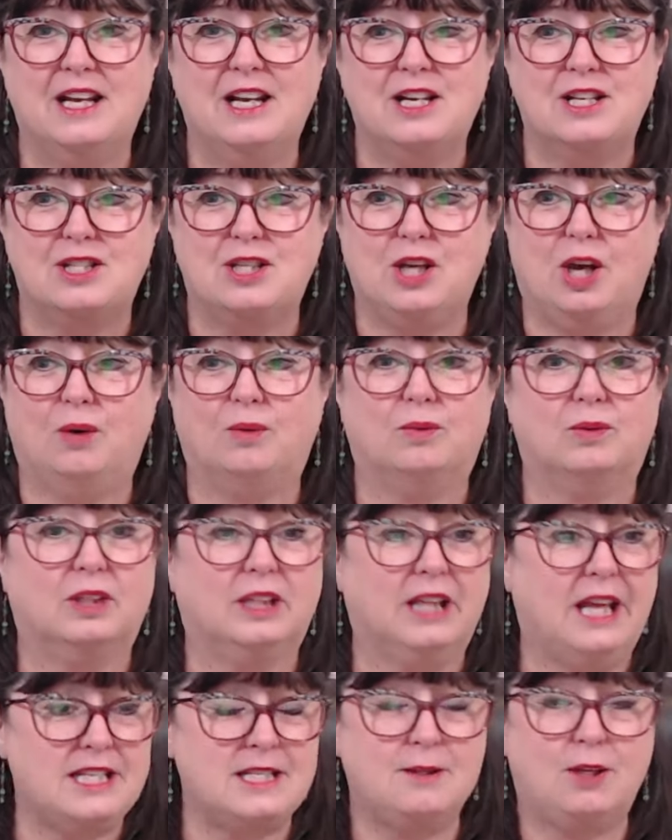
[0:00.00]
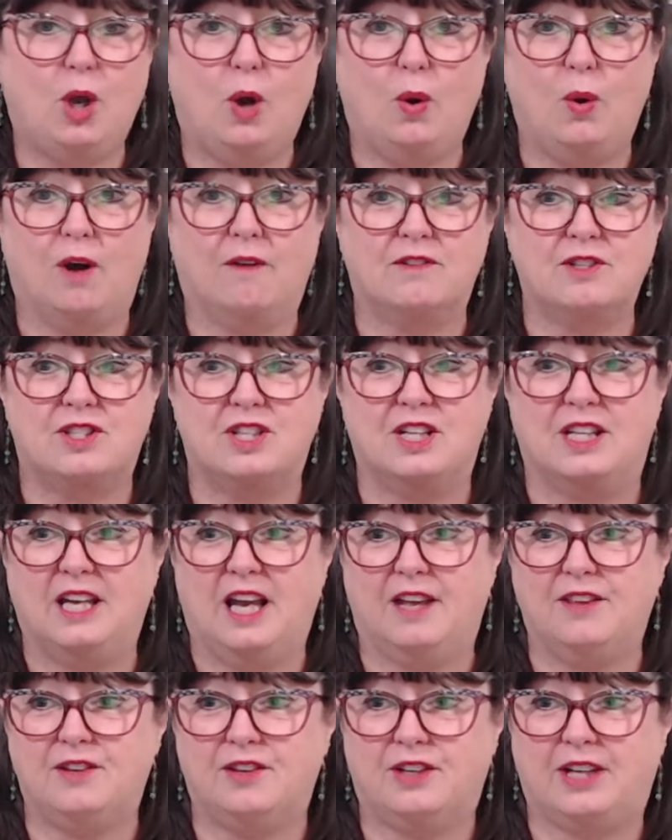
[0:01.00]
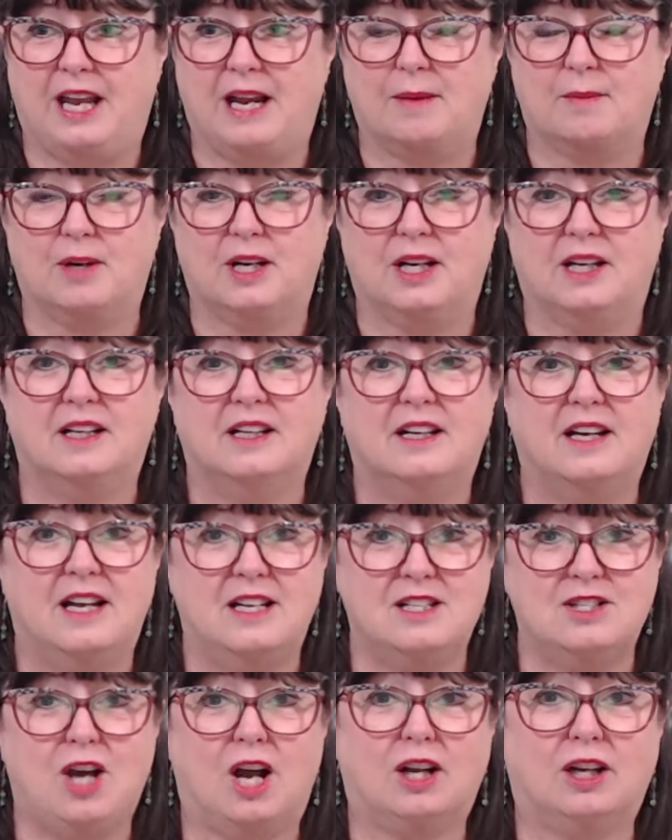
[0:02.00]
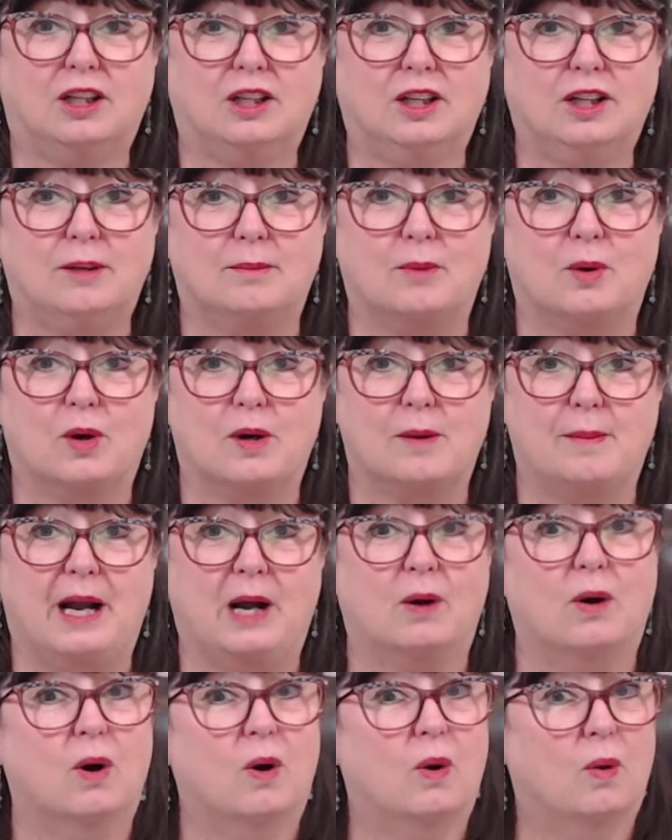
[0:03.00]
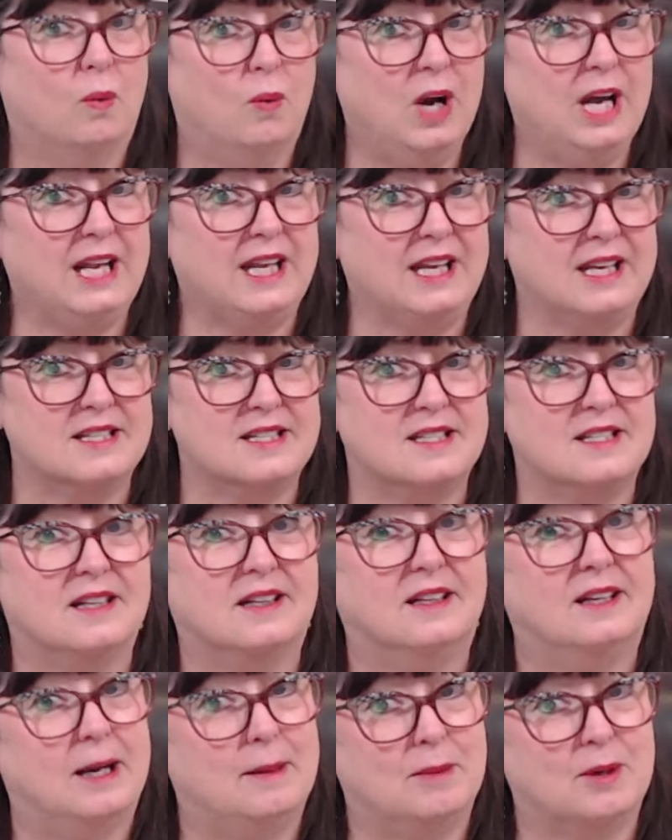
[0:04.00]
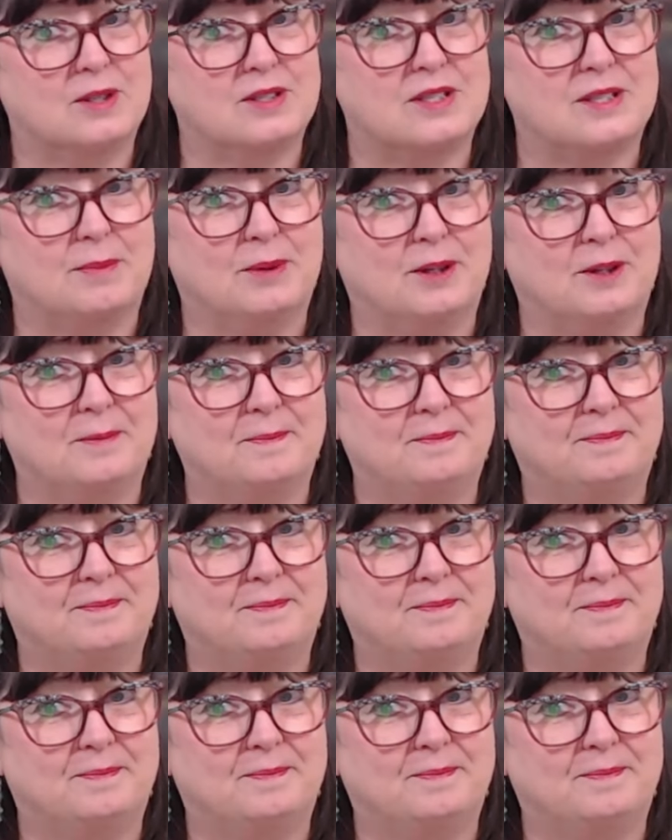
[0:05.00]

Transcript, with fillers: So let's go over to the other camera and talk a little more about what is a multiple.